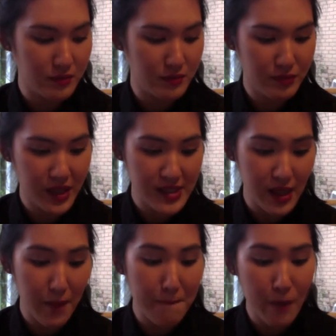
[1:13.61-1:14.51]
last
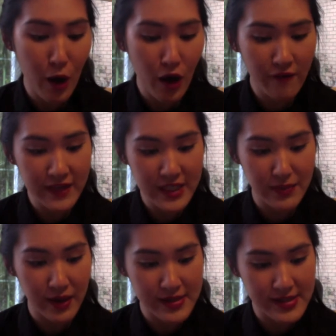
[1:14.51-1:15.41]
month I've been using this
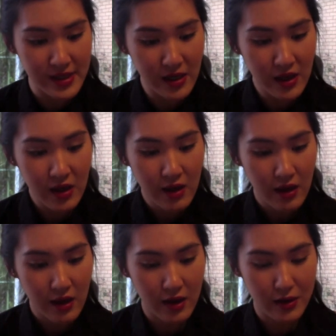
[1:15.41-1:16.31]
quite a bit.
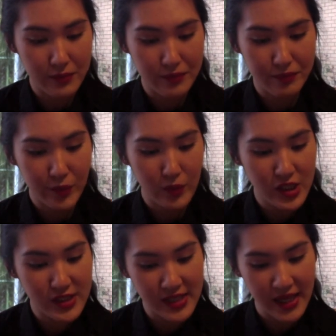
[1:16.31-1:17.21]
Um, it's a
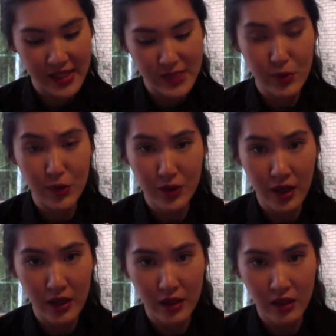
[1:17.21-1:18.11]
perfect
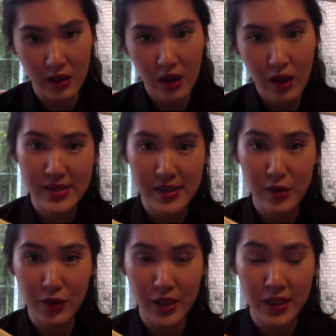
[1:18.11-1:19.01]
mask
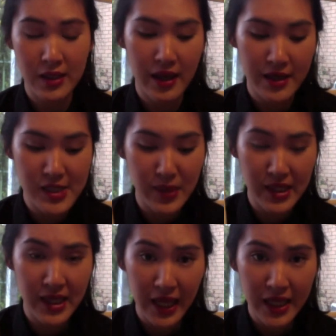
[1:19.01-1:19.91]
which contains
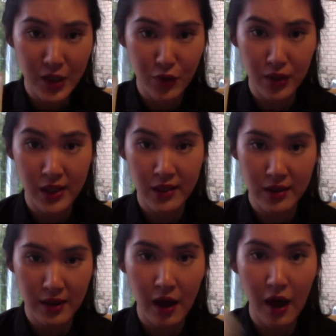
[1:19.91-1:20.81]
Manuka honey,
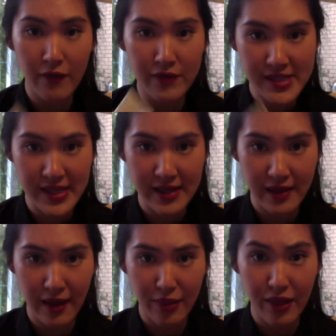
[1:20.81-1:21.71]
which is an amazing
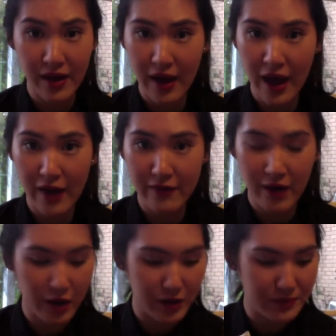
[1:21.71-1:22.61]
ingredient, and it's been a
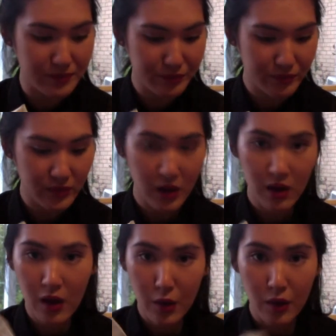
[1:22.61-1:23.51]
key ingredient in
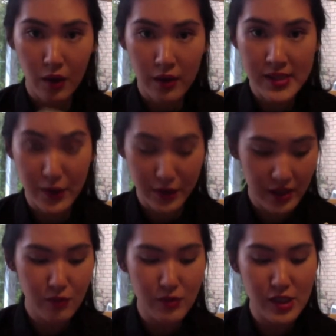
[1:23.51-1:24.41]
half the
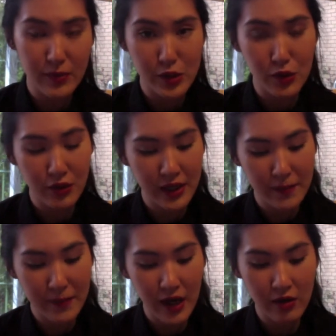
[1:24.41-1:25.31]
skincare that I have
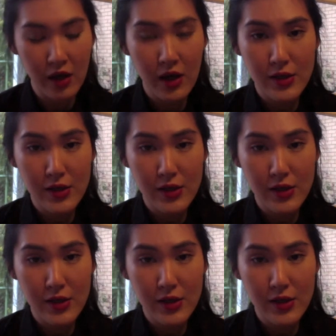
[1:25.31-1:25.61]
um,